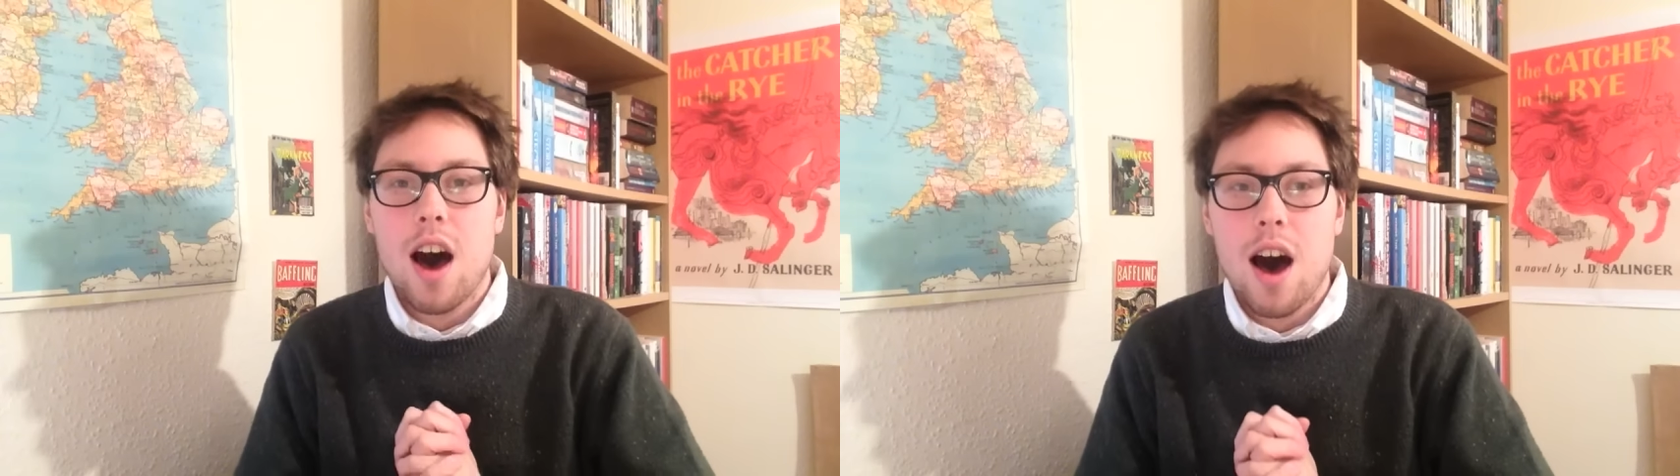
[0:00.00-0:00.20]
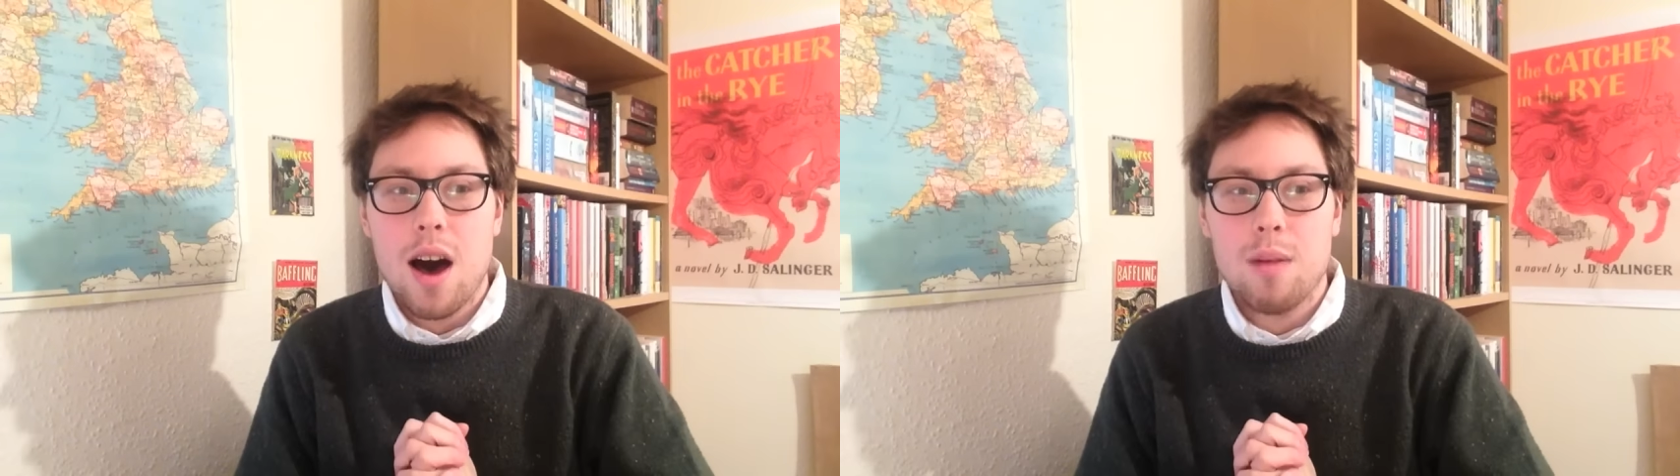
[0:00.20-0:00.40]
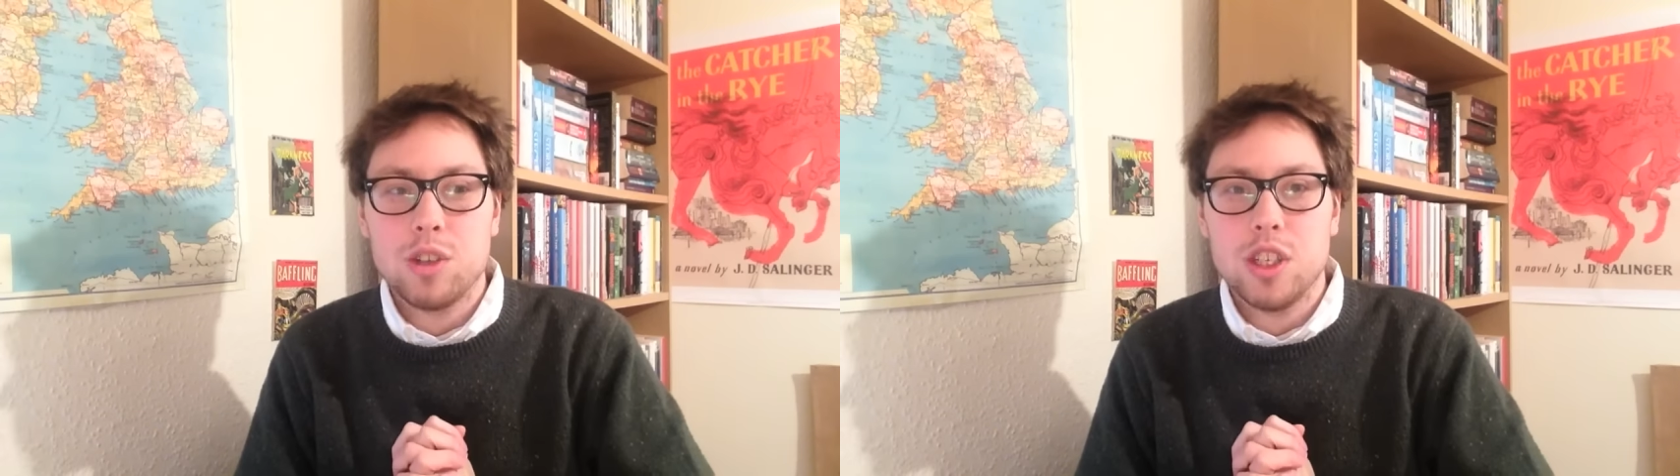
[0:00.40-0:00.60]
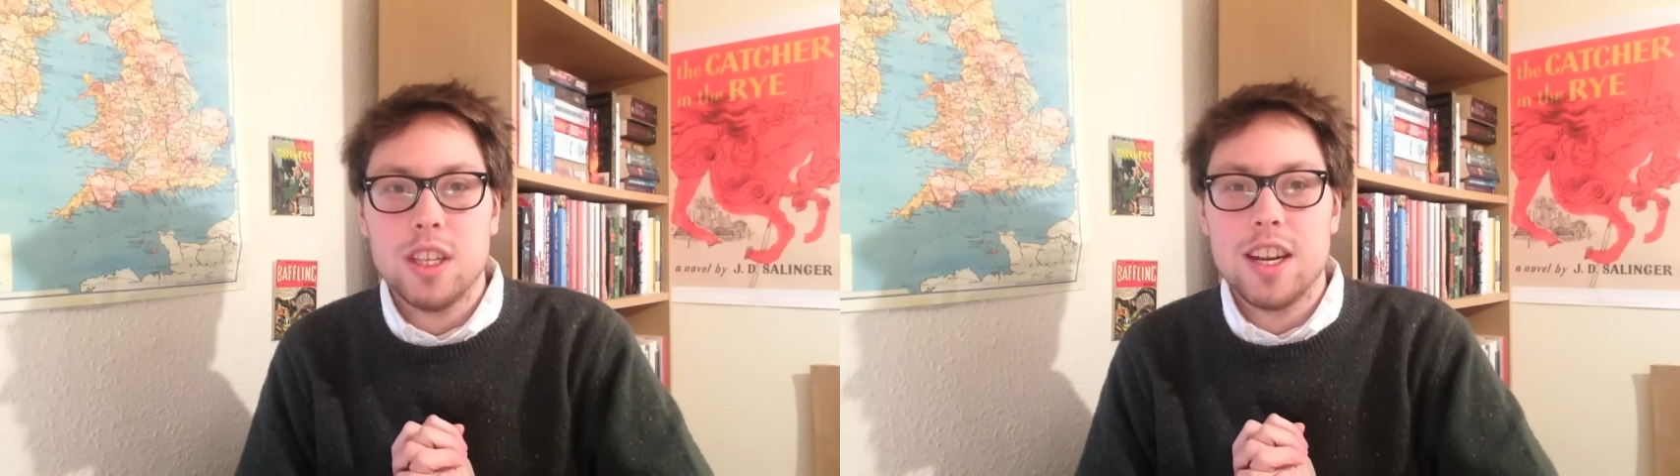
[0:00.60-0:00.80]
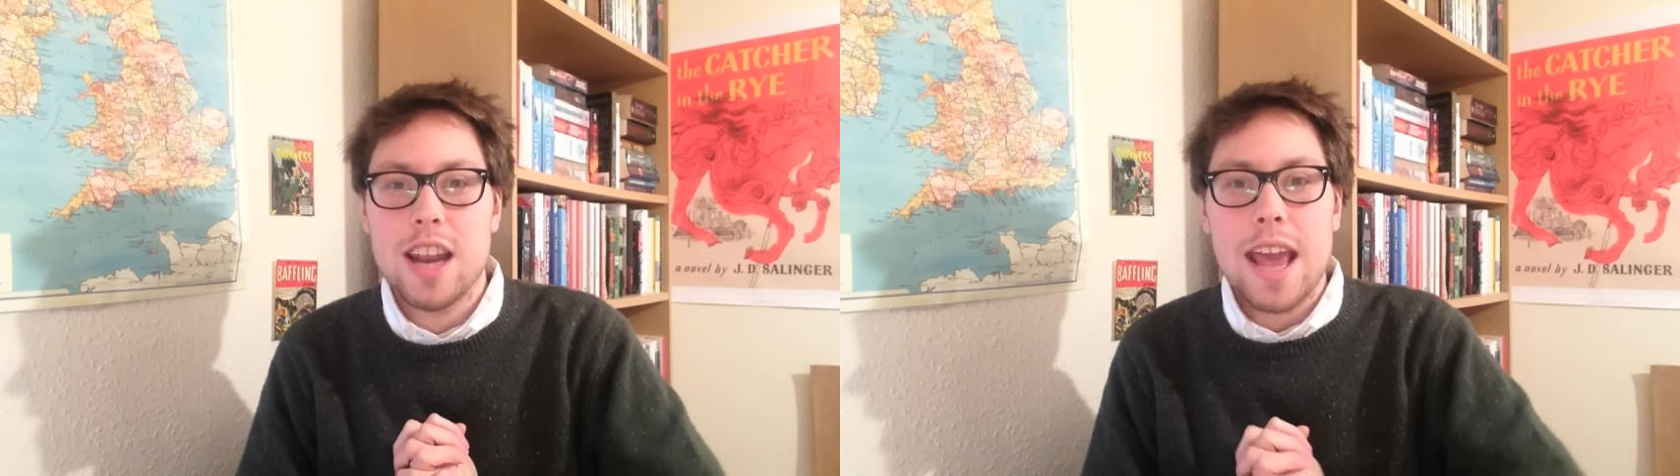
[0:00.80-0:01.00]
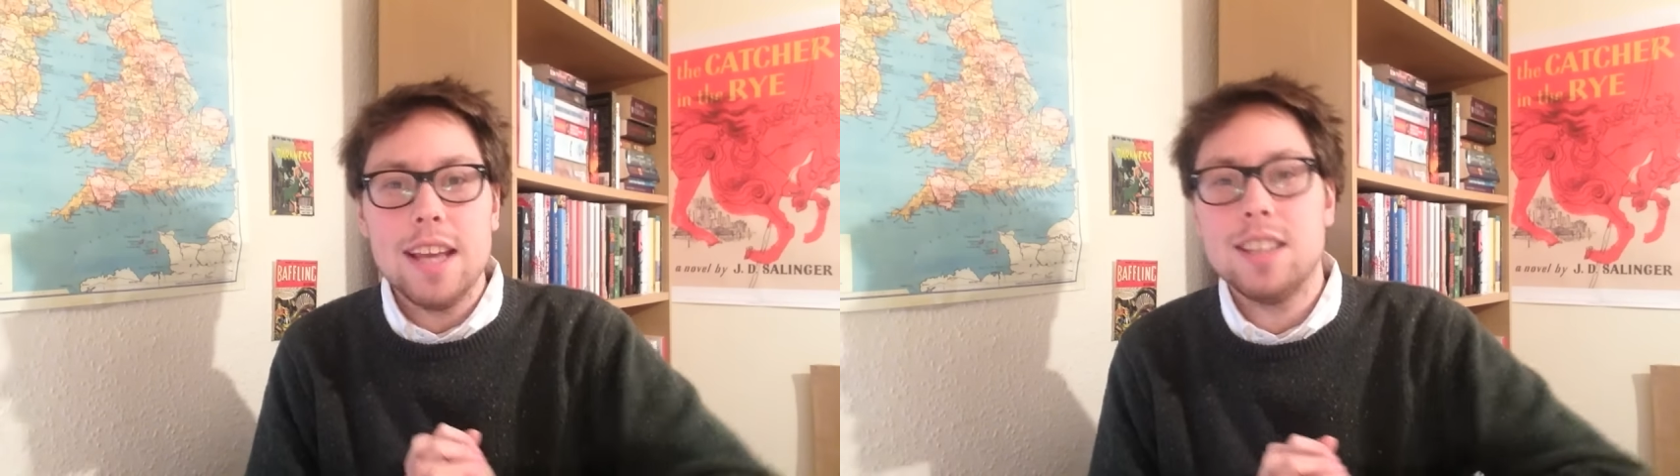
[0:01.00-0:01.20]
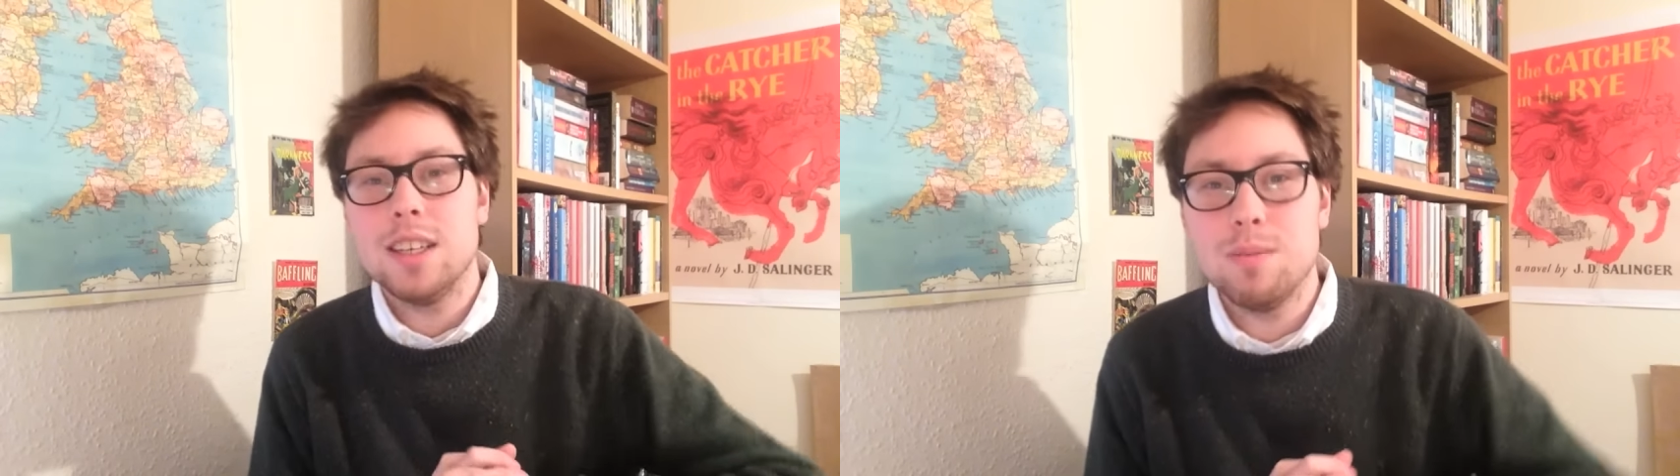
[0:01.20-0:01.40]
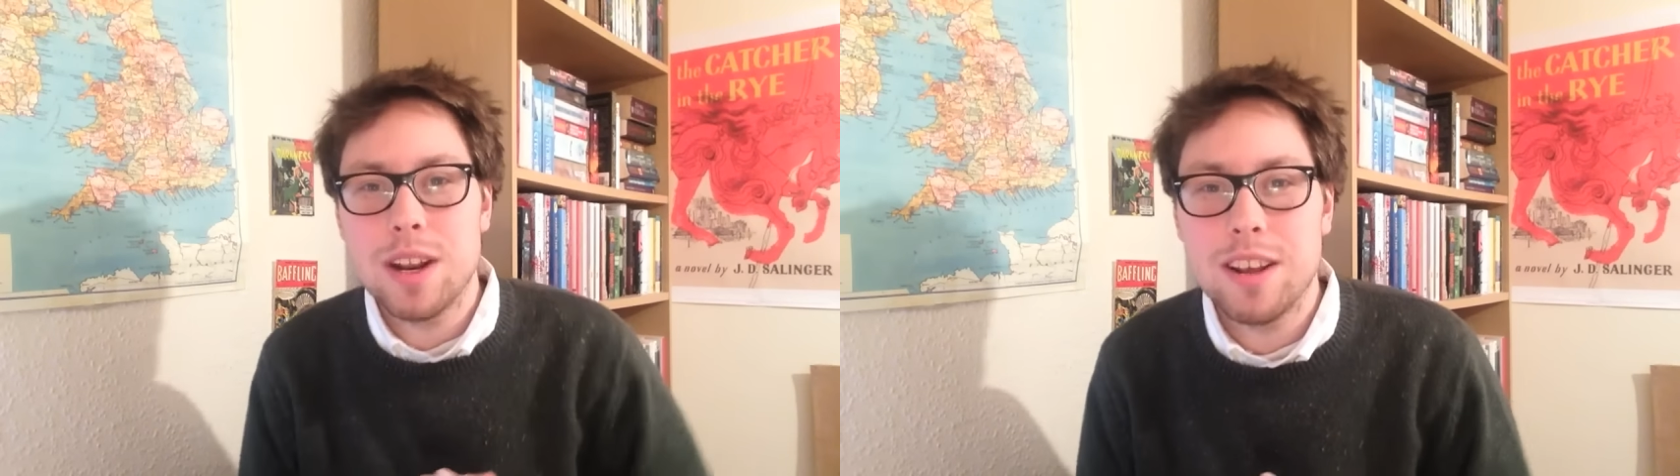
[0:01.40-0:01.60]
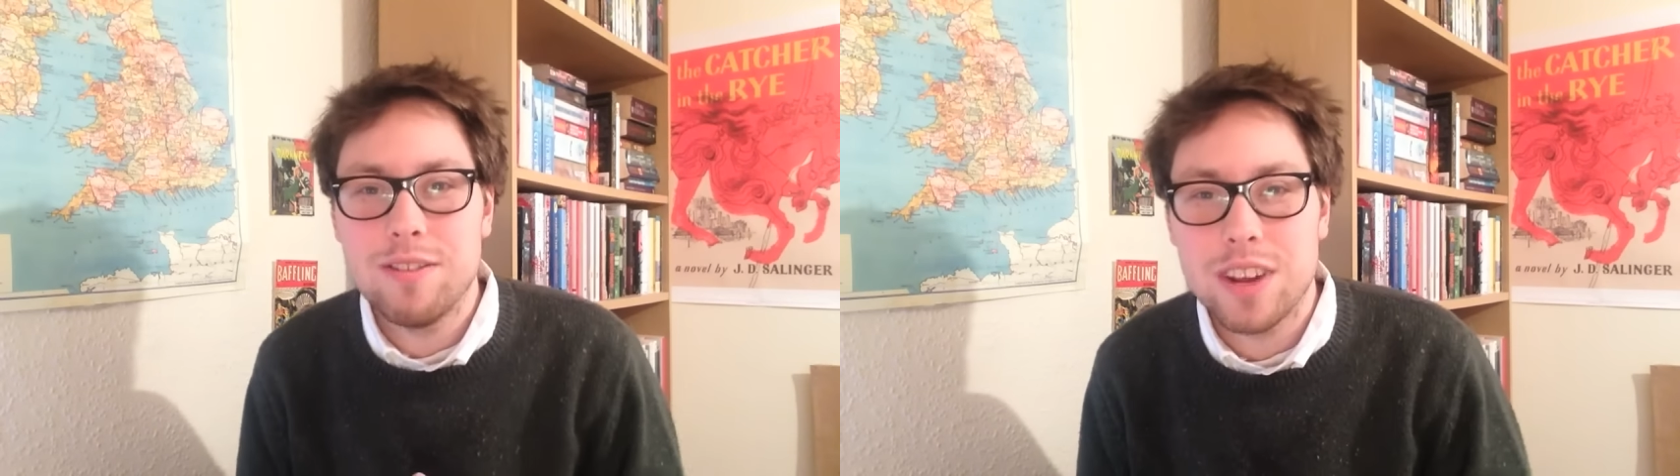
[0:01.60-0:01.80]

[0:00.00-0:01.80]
Um, she did an eighteen minute